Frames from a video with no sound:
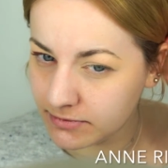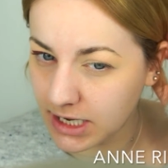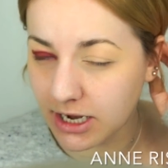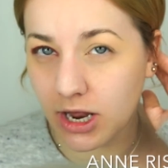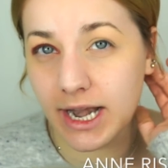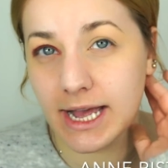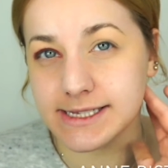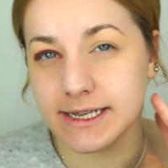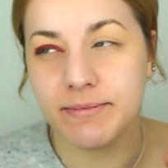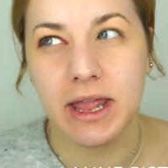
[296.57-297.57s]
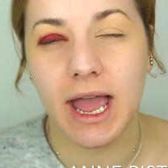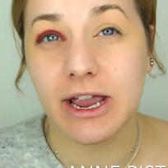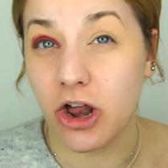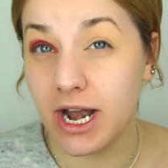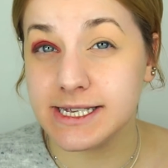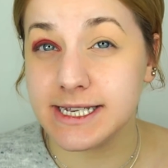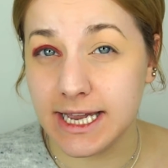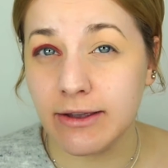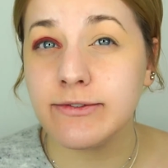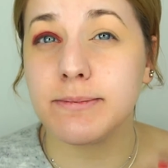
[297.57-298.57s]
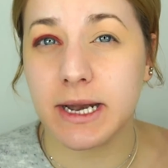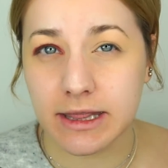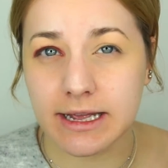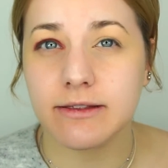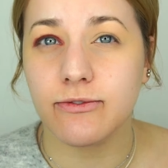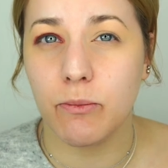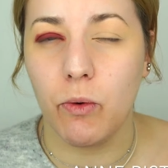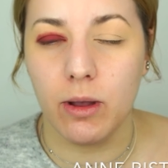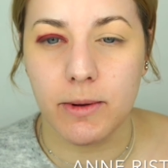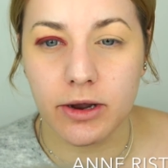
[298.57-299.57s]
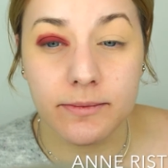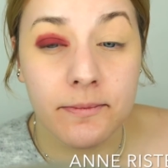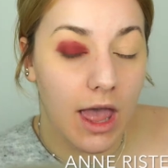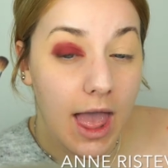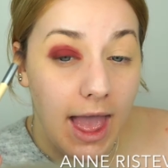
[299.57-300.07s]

I got it as I got it as a gift, but I think it's from Walmart.